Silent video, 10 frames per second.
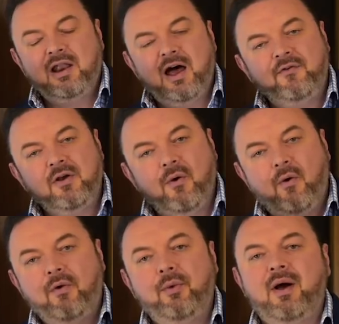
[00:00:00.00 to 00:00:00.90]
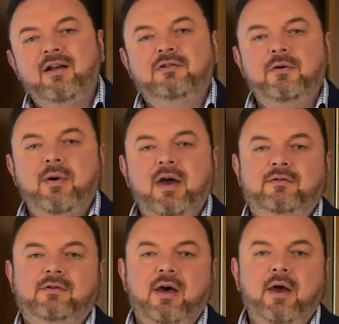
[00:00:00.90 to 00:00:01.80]
laughing all the way to the
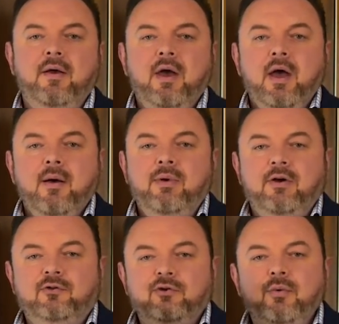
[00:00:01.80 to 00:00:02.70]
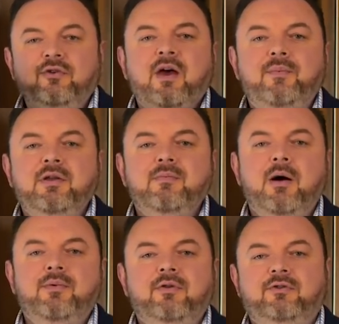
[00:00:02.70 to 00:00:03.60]
bank today. Because look what's happening in
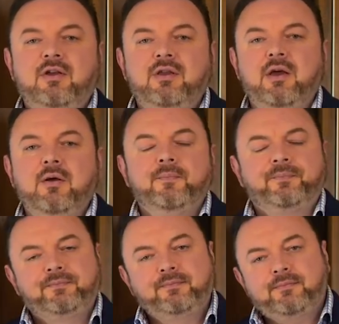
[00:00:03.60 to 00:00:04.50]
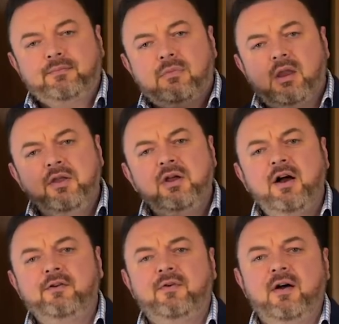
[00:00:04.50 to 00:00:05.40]
Melbourne and Sydney in the
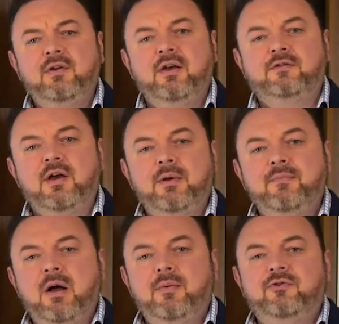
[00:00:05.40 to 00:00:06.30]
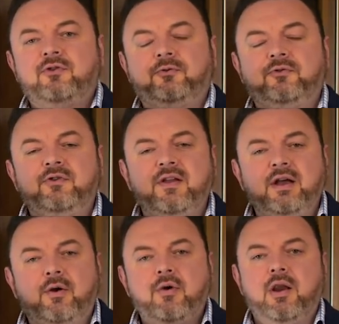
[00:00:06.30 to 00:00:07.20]
last 5 years. I mean, Melbourne's just done
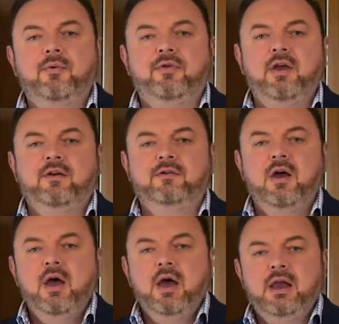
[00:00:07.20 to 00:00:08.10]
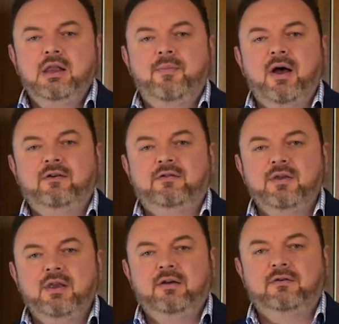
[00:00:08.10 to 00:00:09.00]
incredible things in the
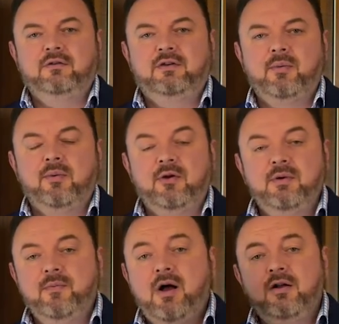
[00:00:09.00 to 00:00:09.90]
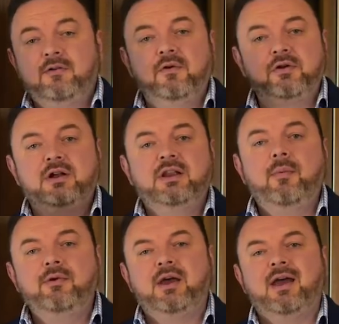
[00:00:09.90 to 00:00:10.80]
Bayside and the eastern suburbs. I mean, the market's virtually
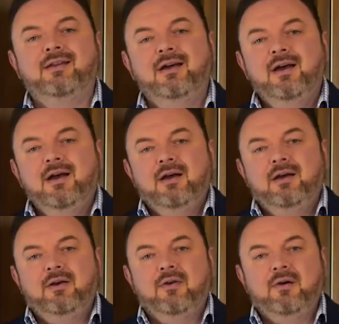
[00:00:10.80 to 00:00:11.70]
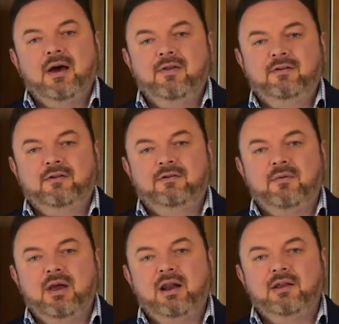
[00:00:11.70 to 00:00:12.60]
doubled again. You know, and this is the
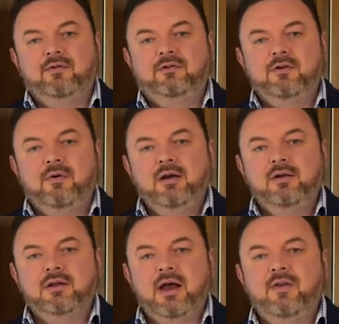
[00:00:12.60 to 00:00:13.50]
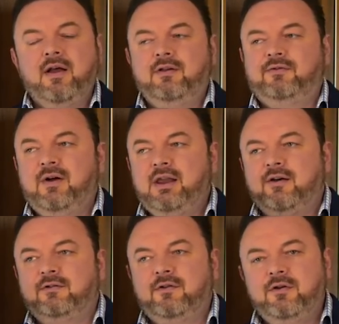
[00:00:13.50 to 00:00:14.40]
reality of the situation. And it's funny
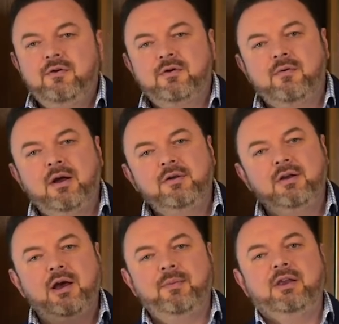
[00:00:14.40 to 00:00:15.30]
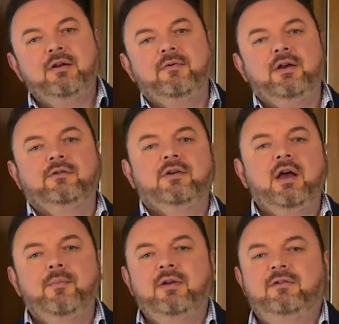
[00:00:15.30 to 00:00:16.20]
because there's a new generation coming in every year
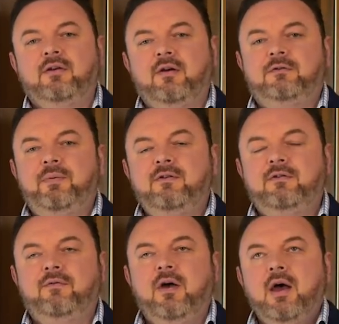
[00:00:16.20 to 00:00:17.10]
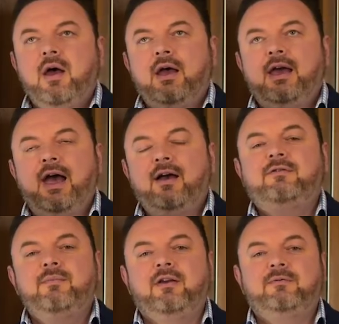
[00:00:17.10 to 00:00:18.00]
saying, but it's so expensive. It
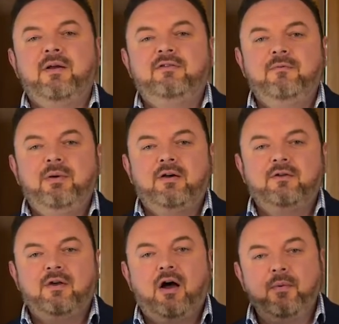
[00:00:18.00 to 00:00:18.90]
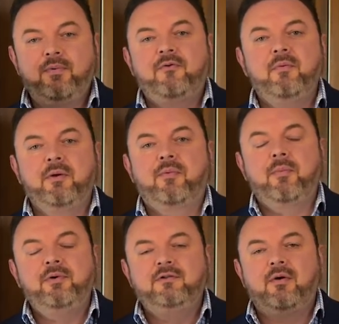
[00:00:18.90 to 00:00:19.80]
has to be expensive because high-performing
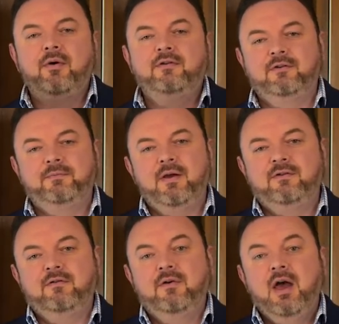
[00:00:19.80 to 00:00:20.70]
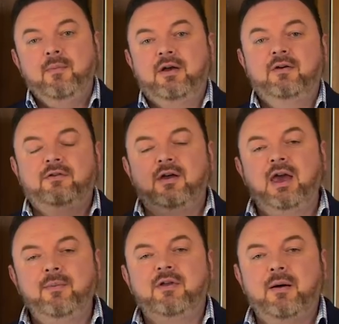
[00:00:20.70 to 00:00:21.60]
properties are always expensive because they
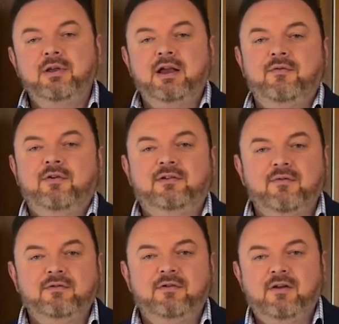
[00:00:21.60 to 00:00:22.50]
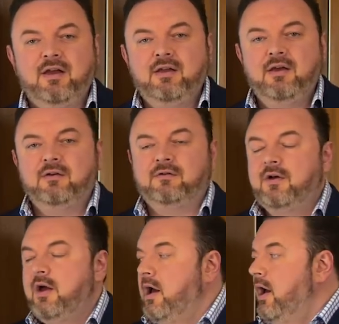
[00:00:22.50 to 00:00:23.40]
keep doubling every 7 to 10 years.